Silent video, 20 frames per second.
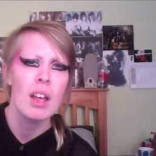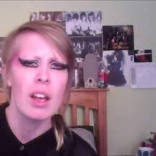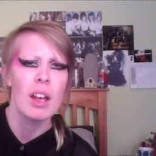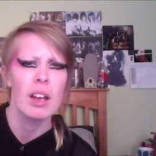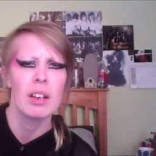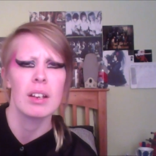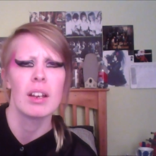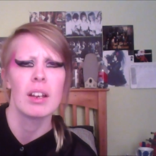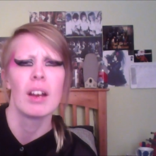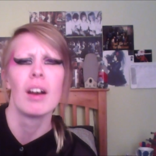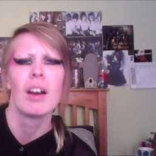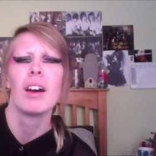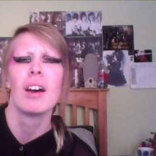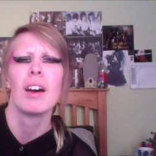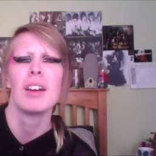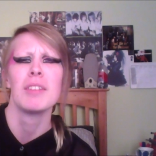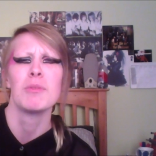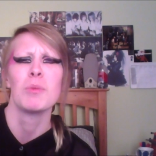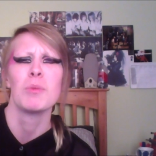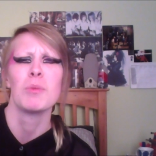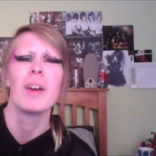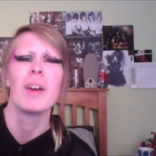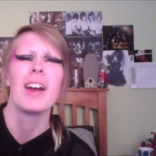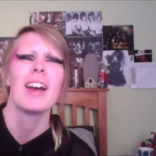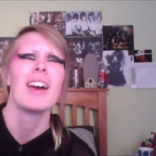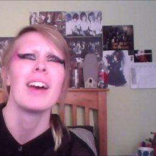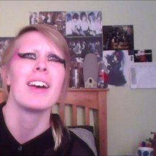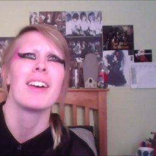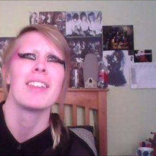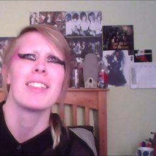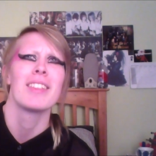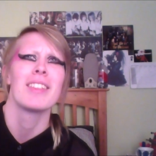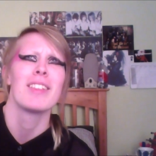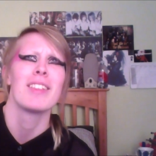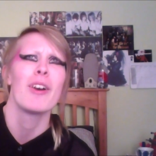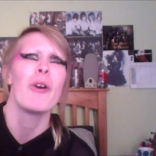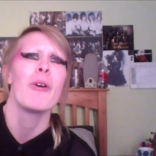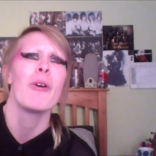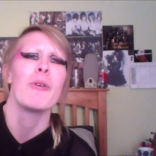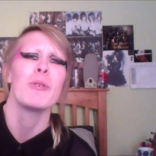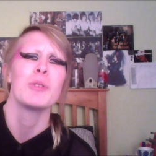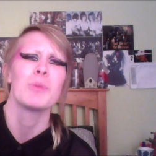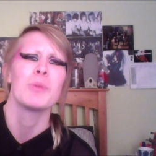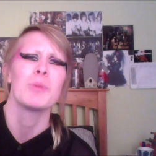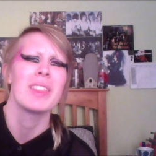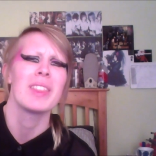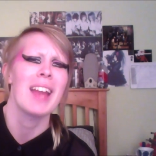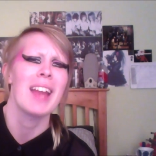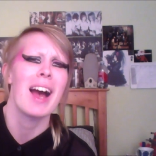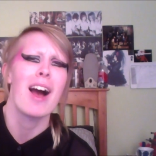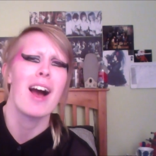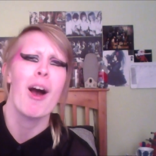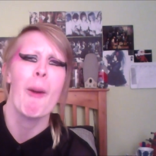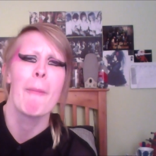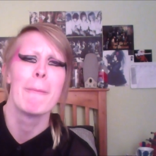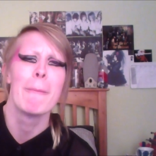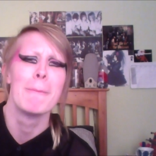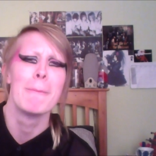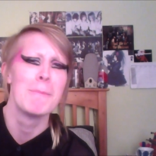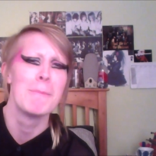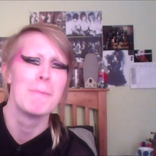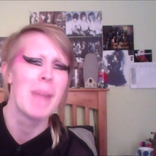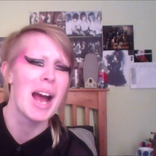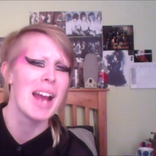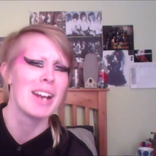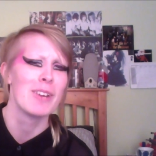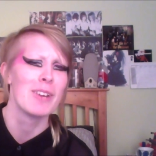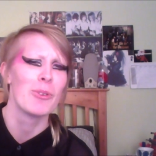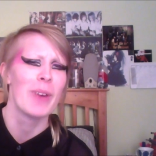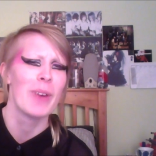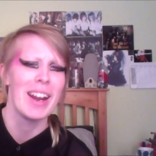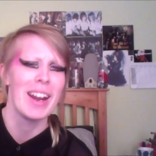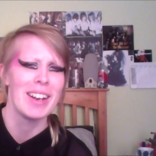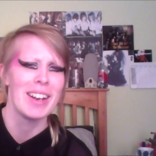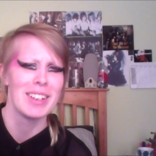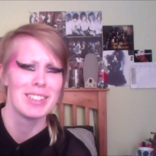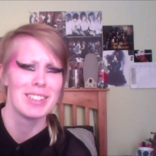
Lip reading: I can't wear those without migraines.